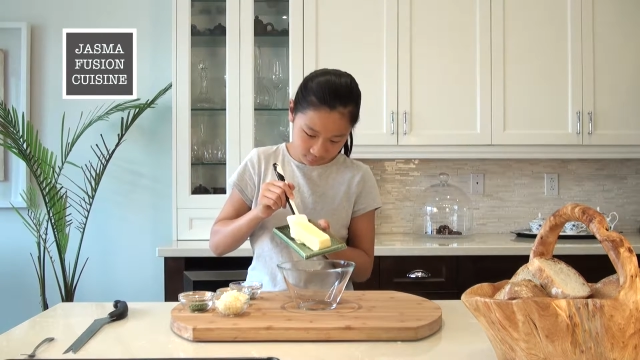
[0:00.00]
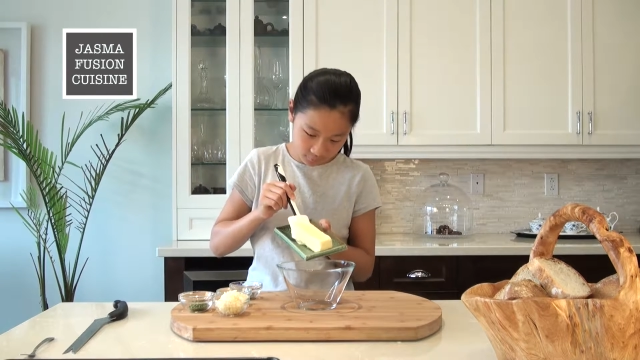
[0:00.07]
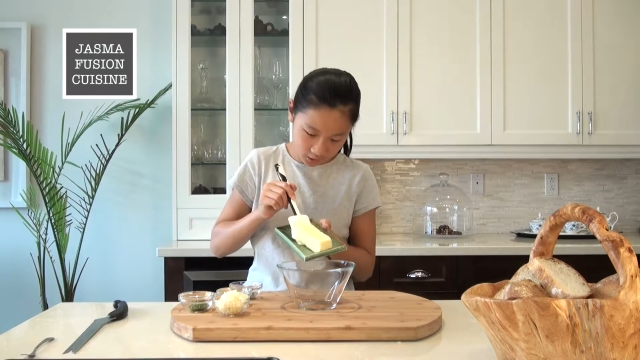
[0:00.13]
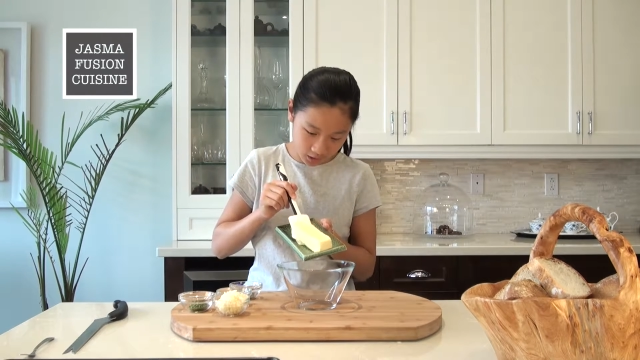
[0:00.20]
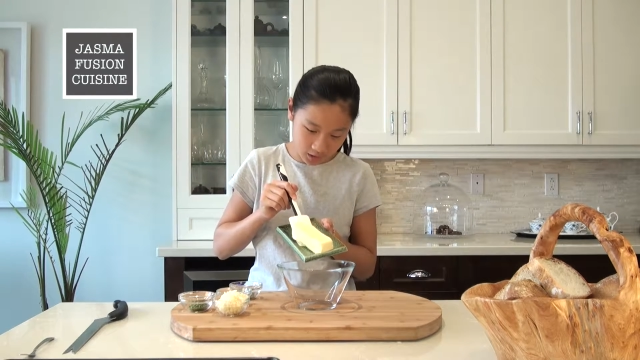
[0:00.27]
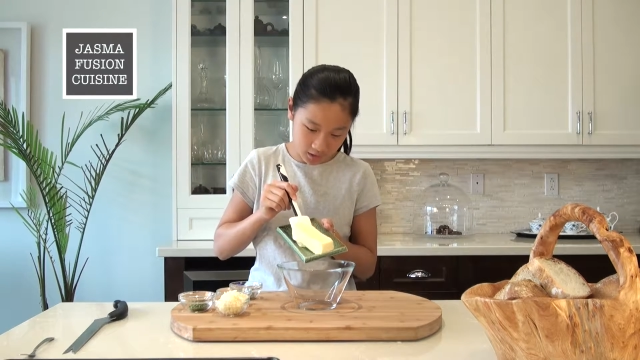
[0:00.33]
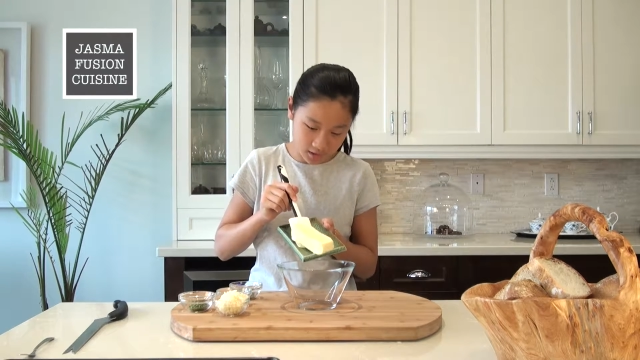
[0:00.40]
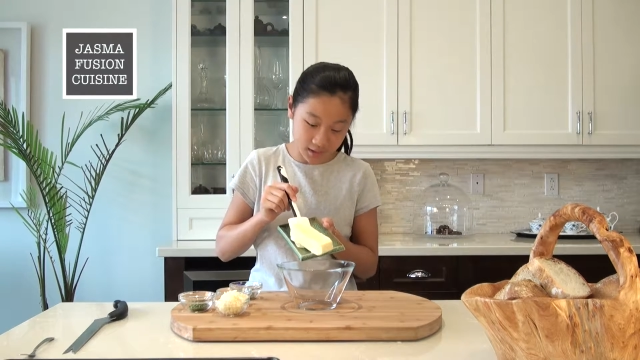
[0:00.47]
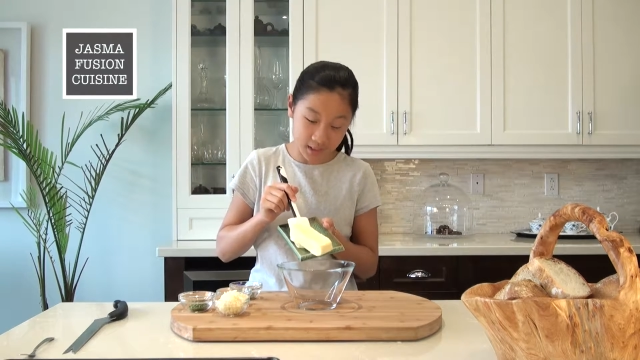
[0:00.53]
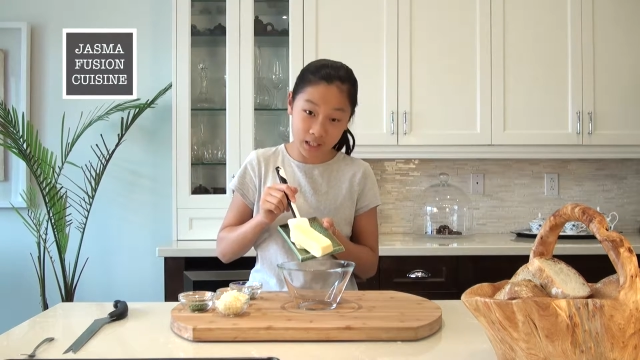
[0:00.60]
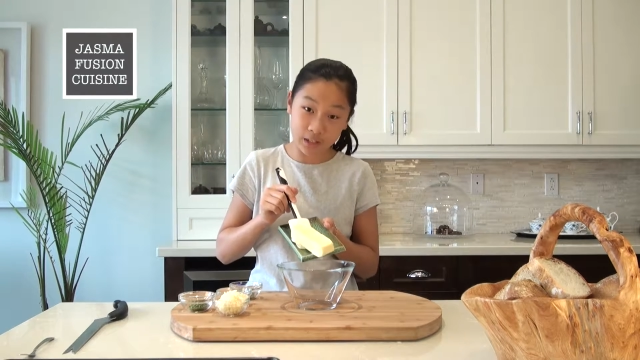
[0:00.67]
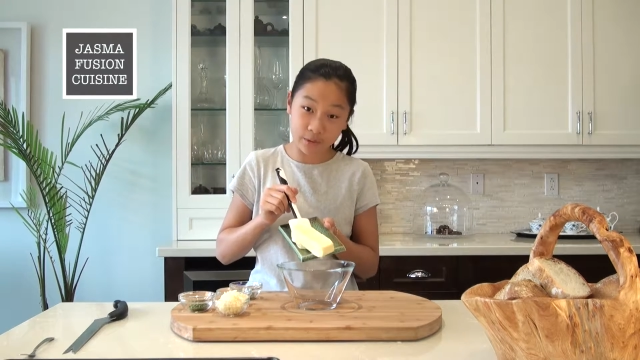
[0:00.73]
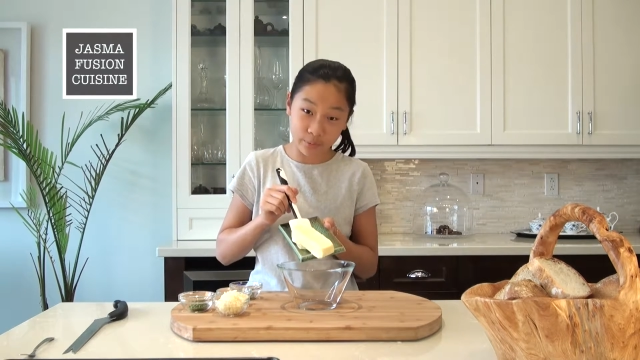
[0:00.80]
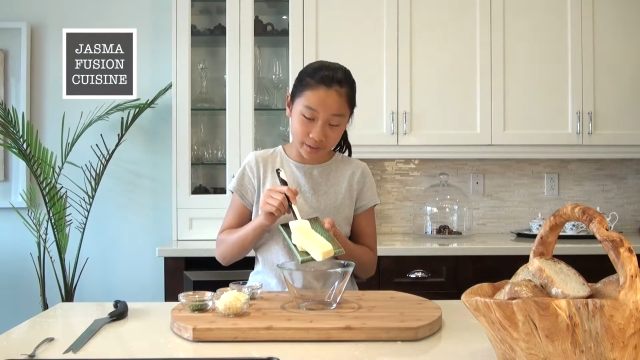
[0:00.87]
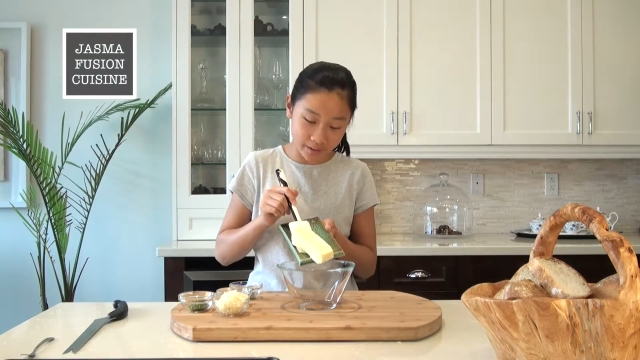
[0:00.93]
You can see
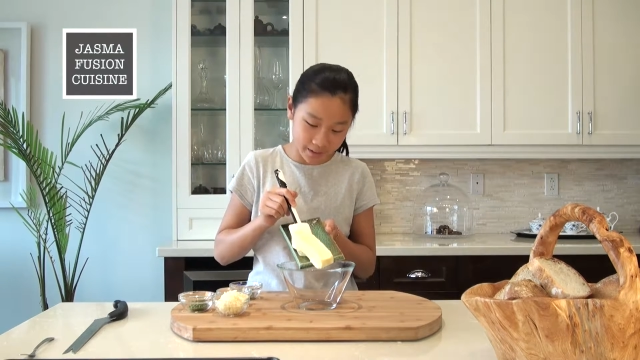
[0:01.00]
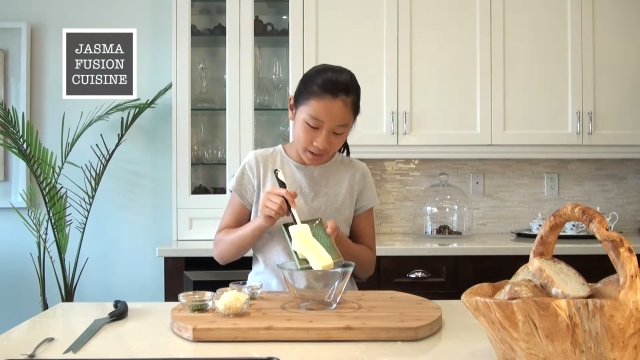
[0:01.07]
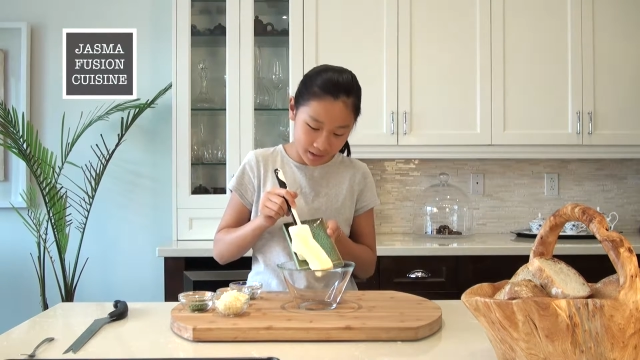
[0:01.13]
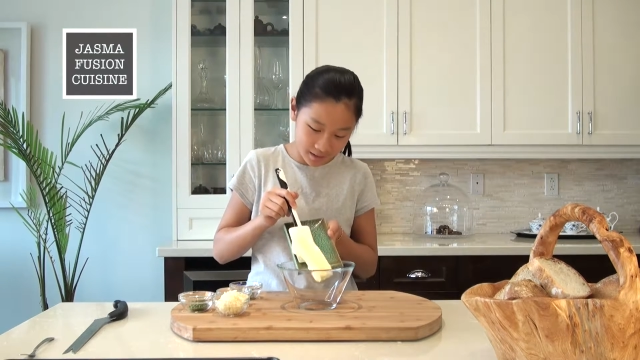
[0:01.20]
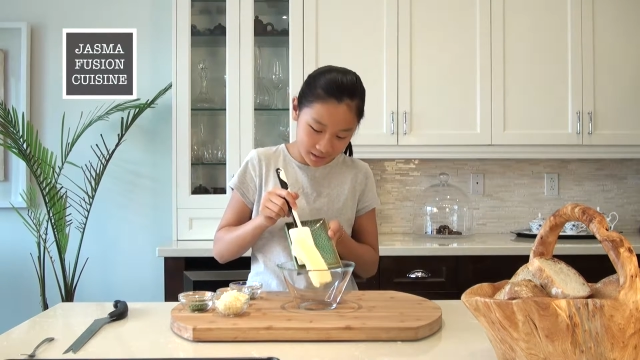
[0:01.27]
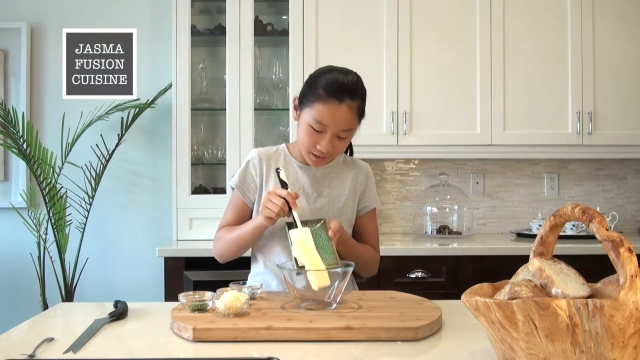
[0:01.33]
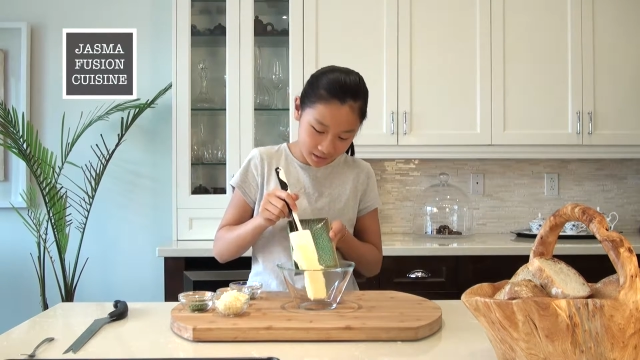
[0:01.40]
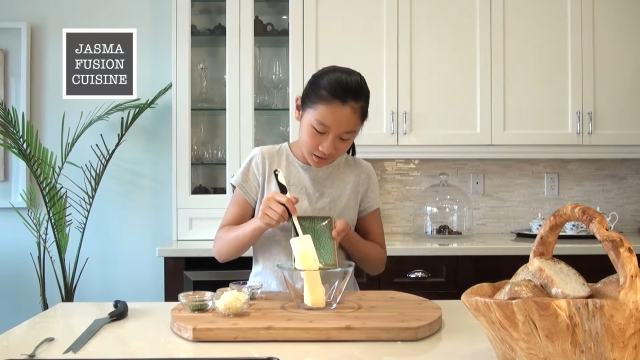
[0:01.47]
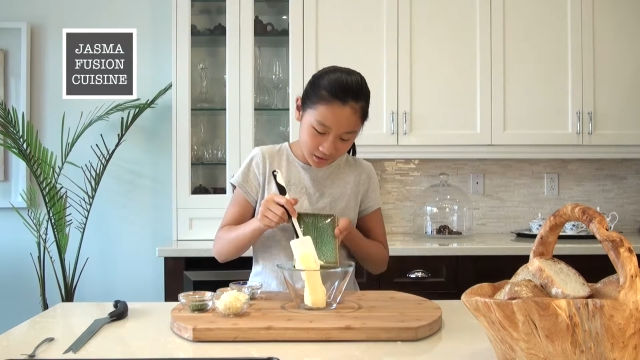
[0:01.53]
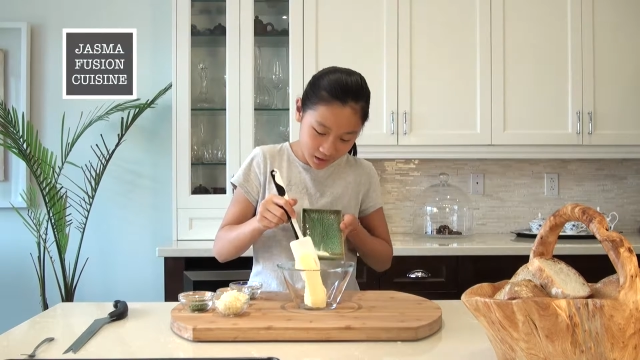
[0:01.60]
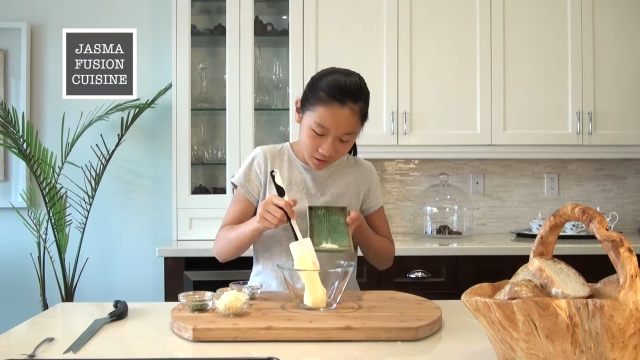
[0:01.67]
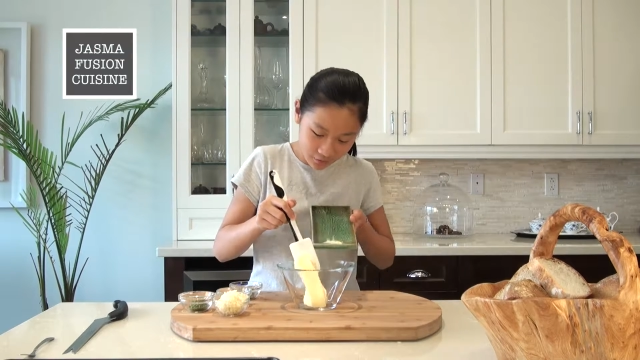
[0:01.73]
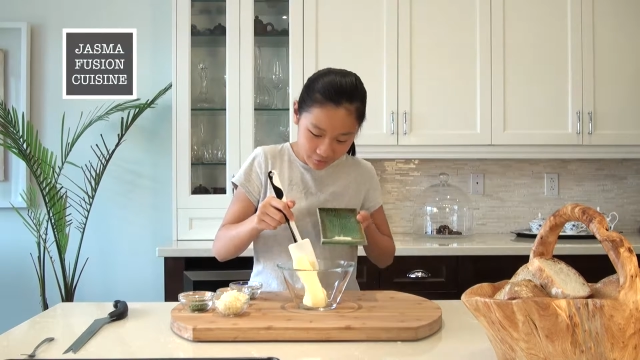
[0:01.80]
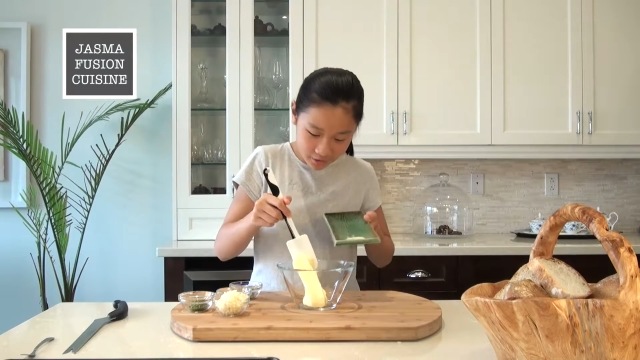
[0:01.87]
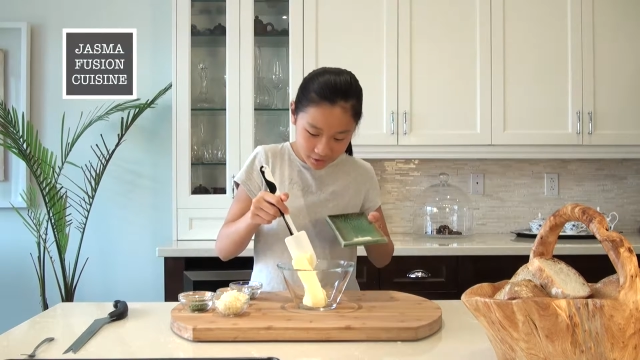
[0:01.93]
it's really nice and
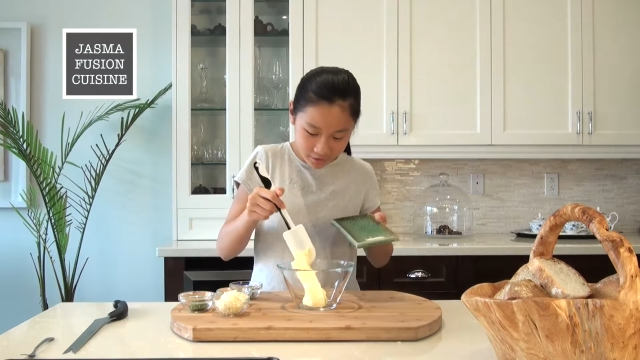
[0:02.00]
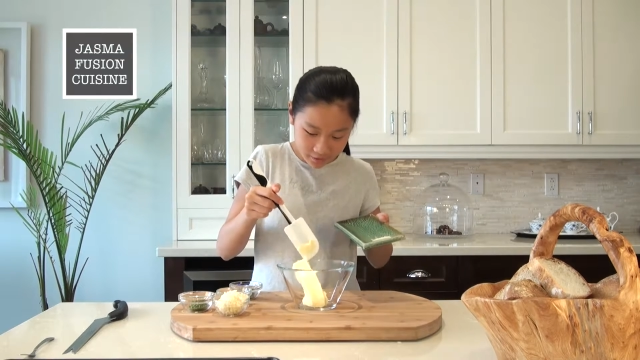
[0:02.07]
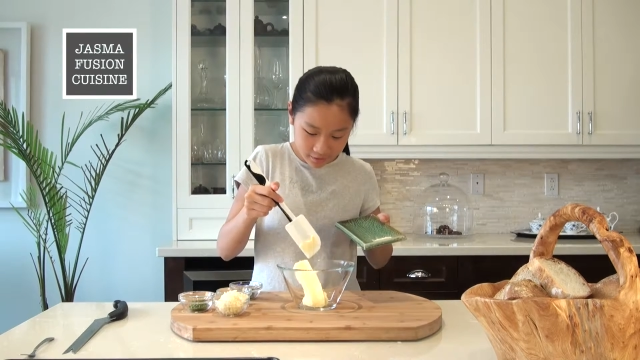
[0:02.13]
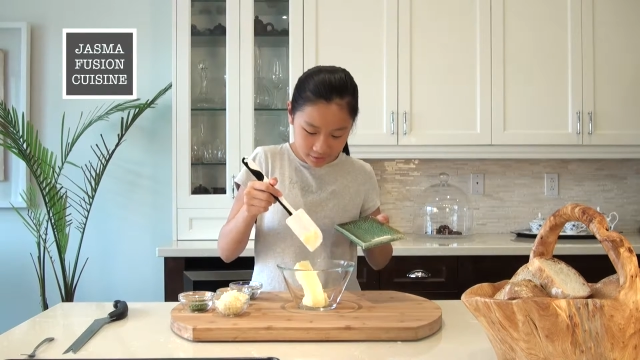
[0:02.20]
soft.